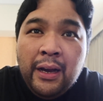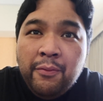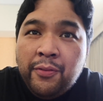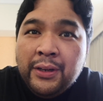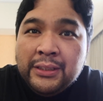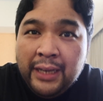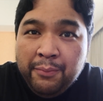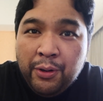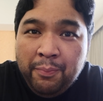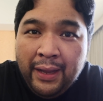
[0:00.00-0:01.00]
for the
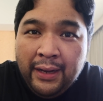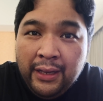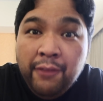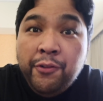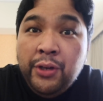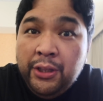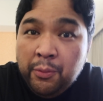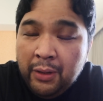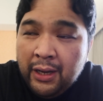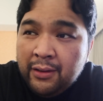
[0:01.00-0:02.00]
sideboard plan, if you need
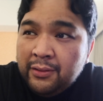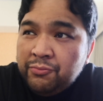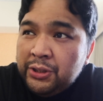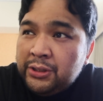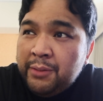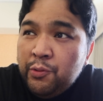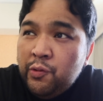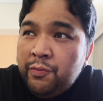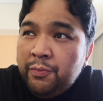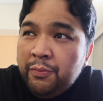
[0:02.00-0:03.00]
to block, just
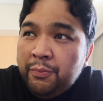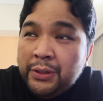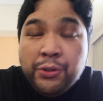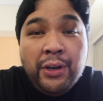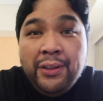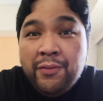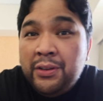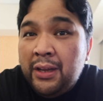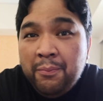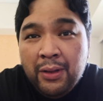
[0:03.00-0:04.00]
remove majority of
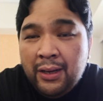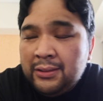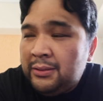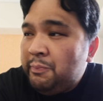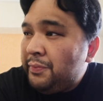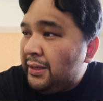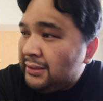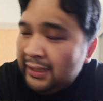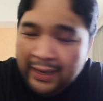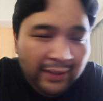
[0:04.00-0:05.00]
the non-blocks,
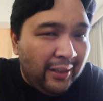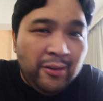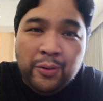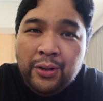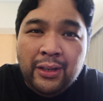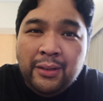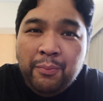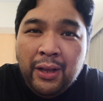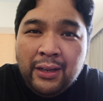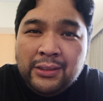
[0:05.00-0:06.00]
slide in all the
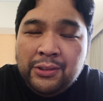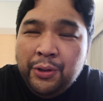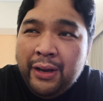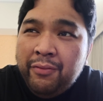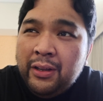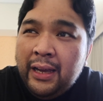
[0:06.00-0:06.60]
blocks. You have the